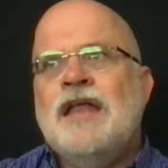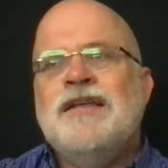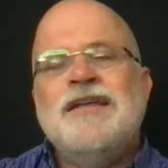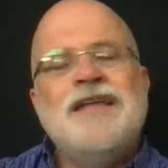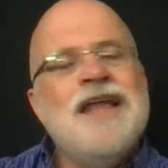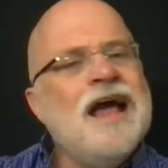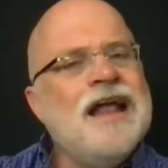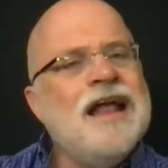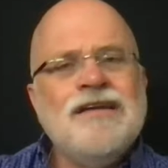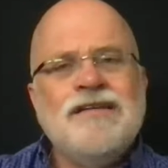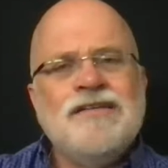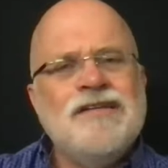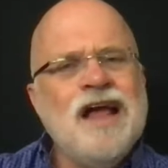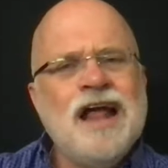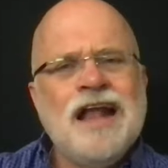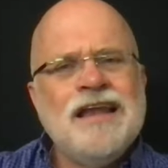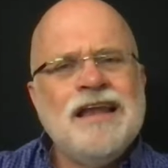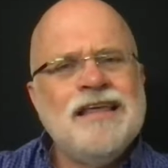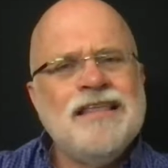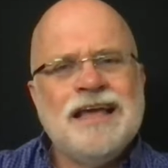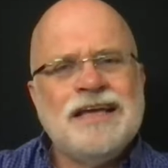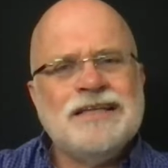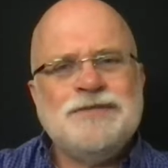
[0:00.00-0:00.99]
And none
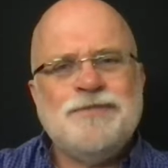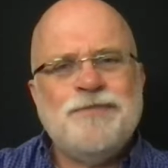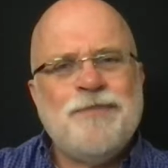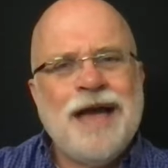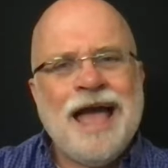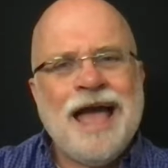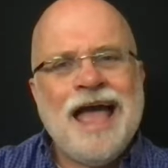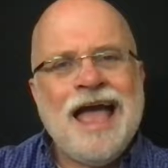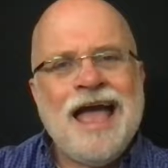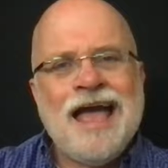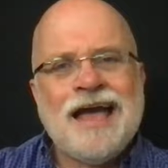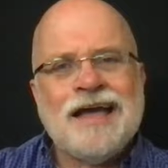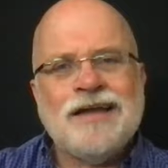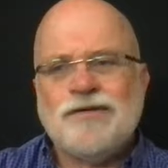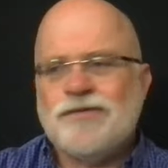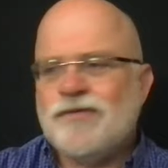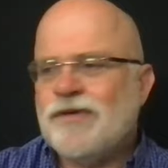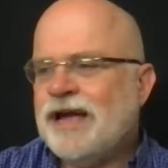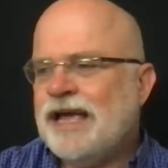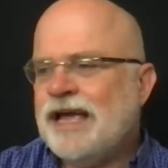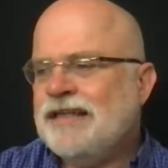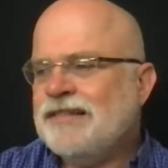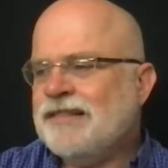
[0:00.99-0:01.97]
of that's
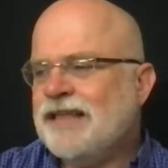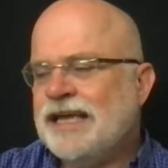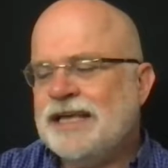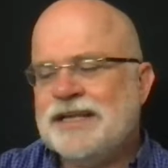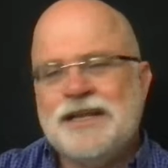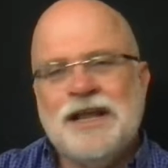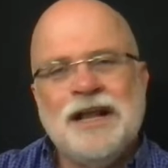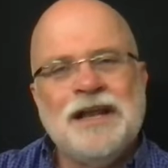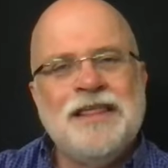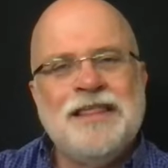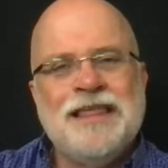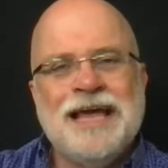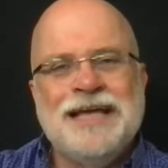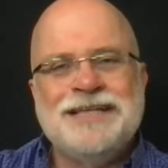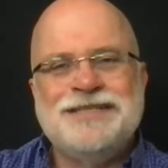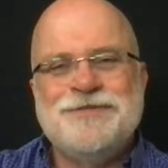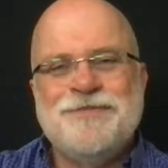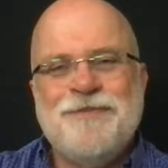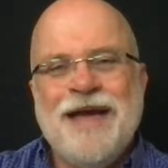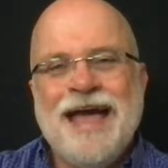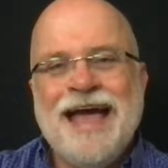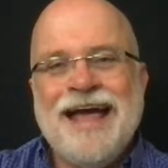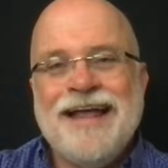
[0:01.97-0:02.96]
bad, right? Like, none of
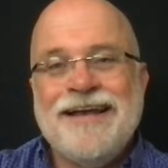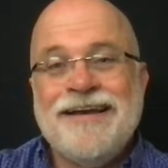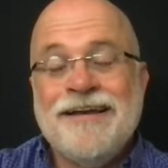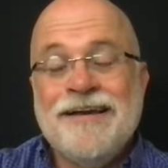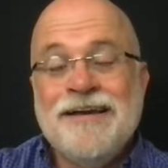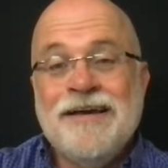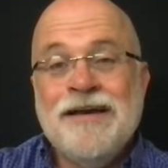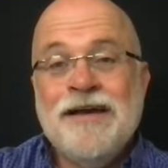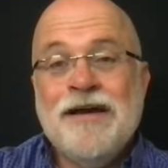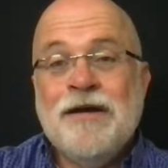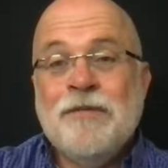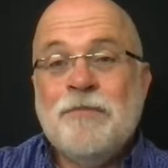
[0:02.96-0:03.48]
that's bad.